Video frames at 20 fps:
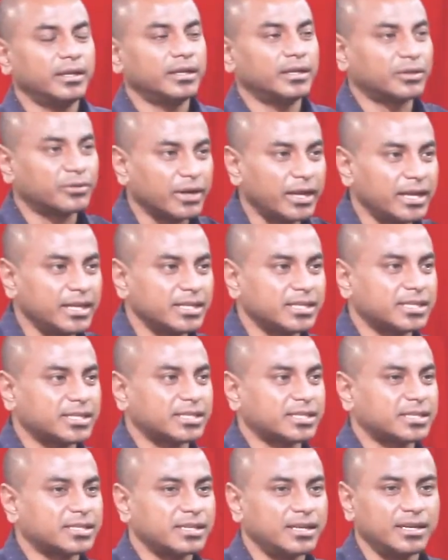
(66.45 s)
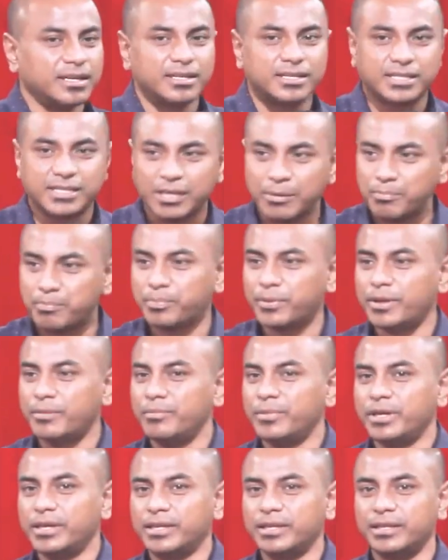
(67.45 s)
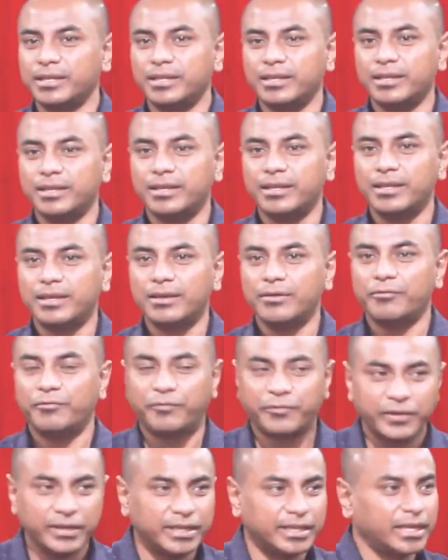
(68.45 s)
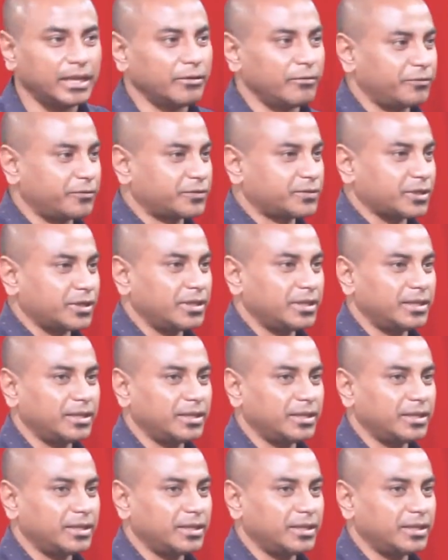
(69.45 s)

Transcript: Grace simply means free gift